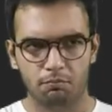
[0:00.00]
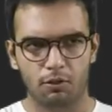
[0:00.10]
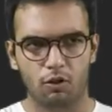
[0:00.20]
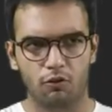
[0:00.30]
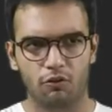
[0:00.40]

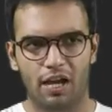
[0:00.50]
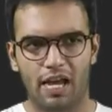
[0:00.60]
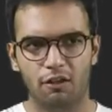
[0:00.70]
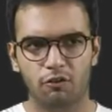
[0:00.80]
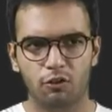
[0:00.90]
because
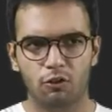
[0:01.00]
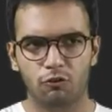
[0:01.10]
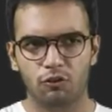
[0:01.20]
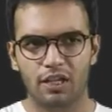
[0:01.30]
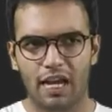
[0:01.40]
I is
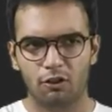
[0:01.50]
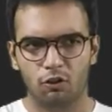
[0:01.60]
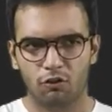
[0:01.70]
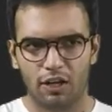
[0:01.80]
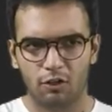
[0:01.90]
equals to the I
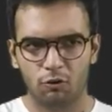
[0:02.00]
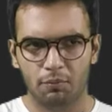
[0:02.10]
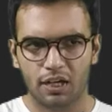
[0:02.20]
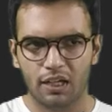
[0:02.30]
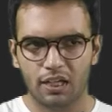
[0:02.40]
naught sine
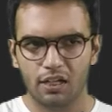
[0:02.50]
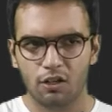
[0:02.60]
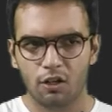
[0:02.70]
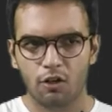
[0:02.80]
omega t.